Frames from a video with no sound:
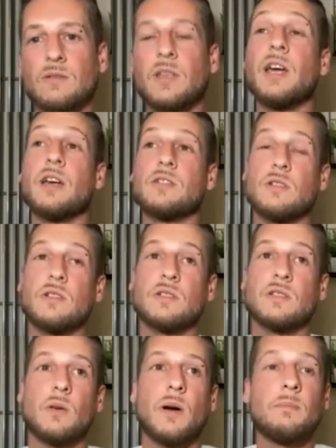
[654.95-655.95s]
yeah sure
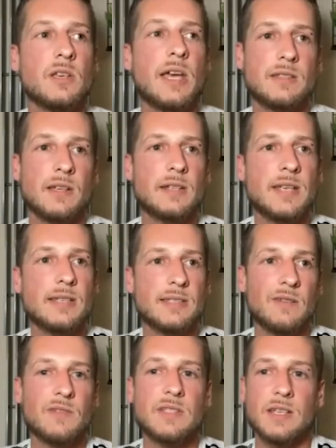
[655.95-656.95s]
so so yeah so get
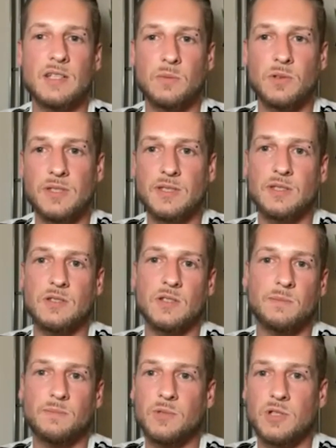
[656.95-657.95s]
tested every six months it's
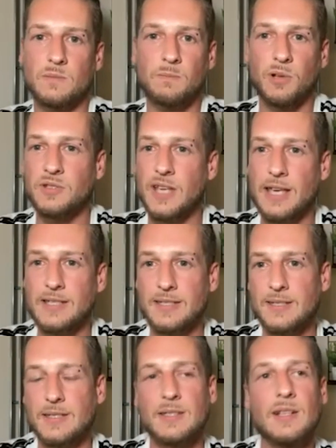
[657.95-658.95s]
just just blood
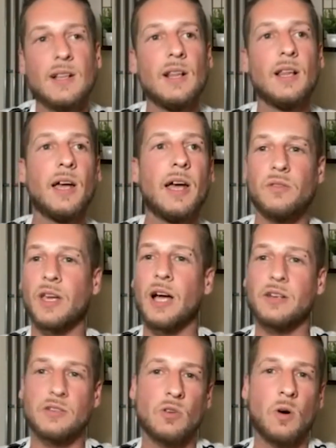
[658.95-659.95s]
tests and the
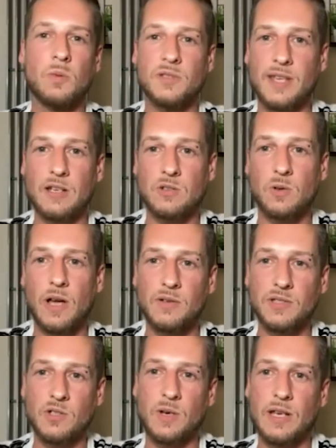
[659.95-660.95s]
kind of normal sexual
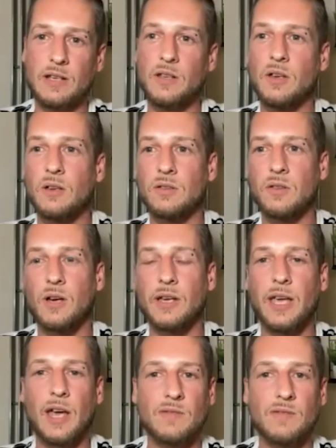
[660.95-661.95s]
health screen that, that I get